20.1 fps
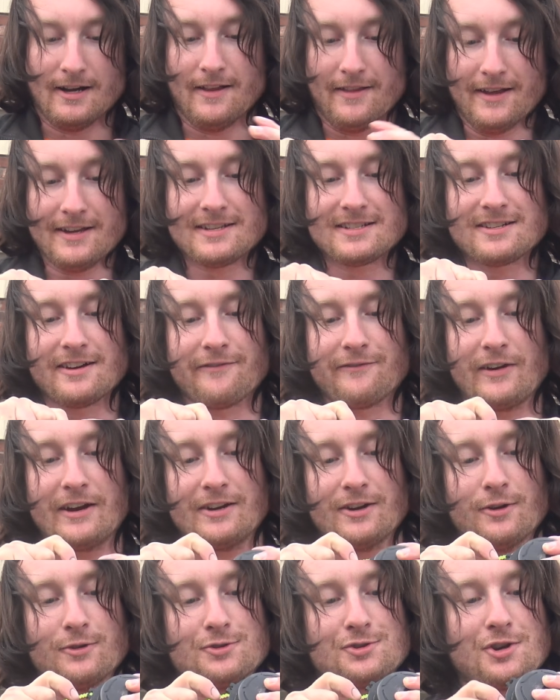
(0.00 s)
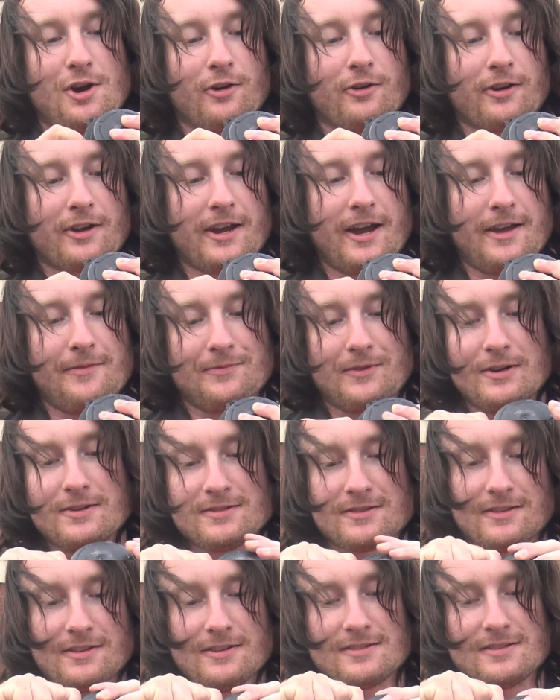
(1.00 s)
this stuff ain't no joke. Okay,
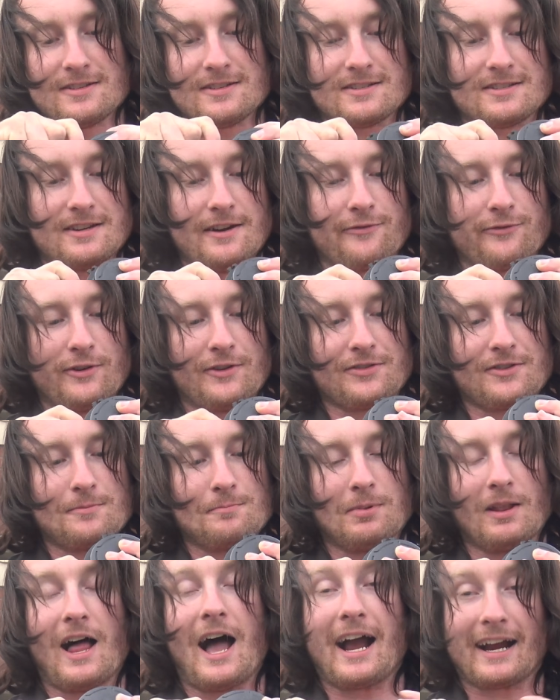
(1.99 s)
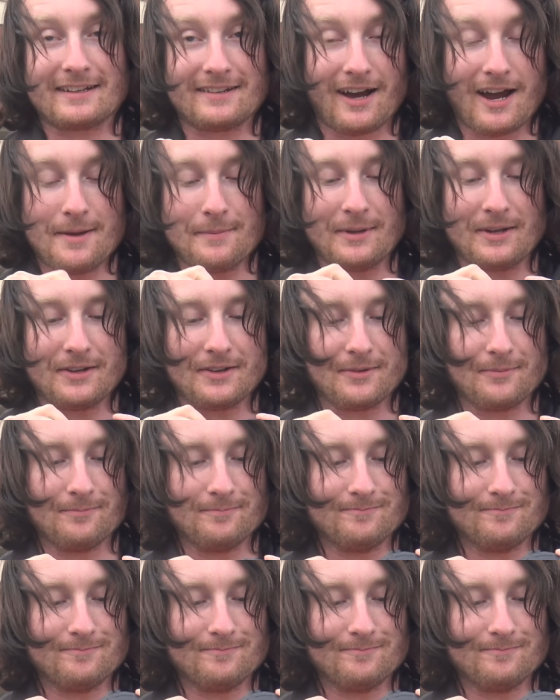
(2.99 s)
this is different than Black Diamond.